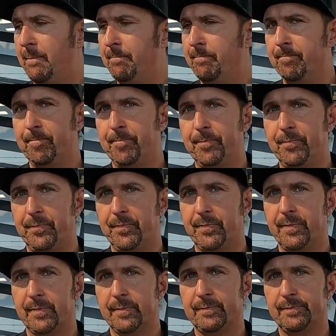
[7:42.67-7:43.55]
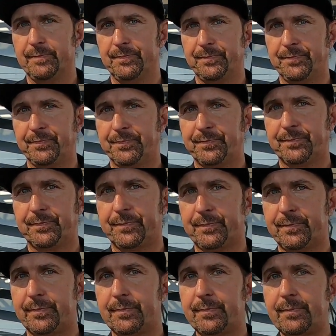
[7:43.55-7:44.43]
I mean, the last one was
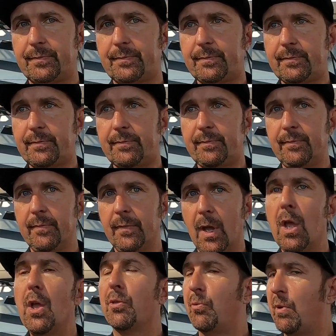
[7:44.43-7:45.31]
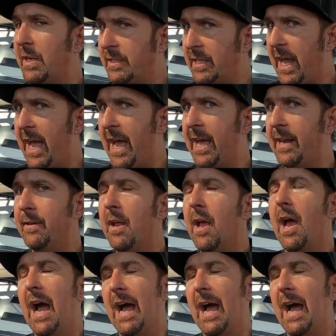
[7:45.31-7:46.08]
310, right? 320.